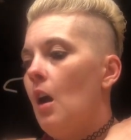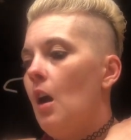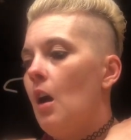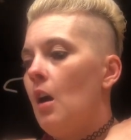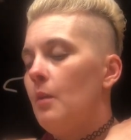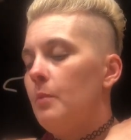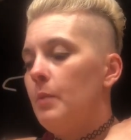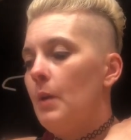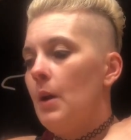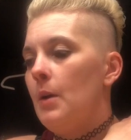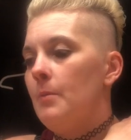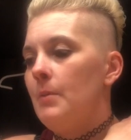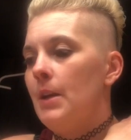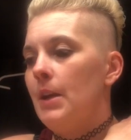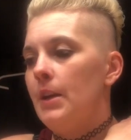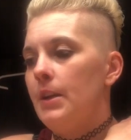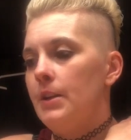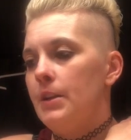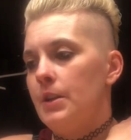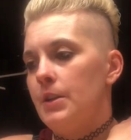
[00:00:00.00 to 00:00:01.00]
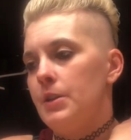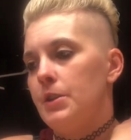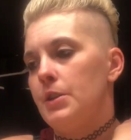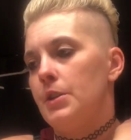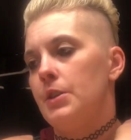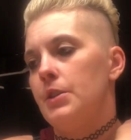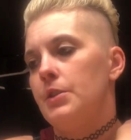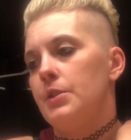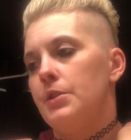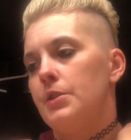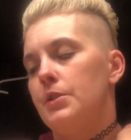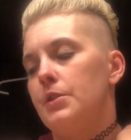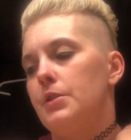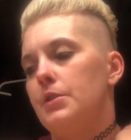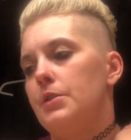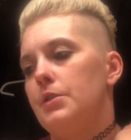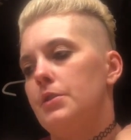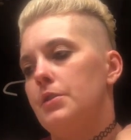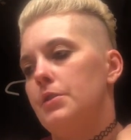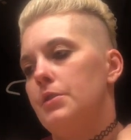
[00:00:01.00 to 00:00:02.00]
Are permanent
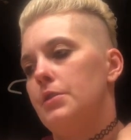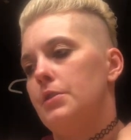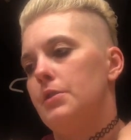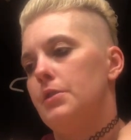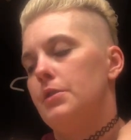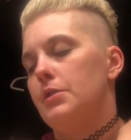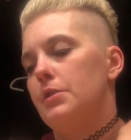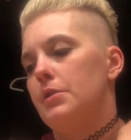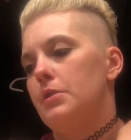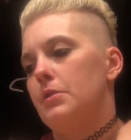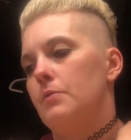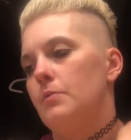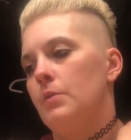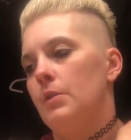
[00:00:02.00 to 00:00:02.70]
dentures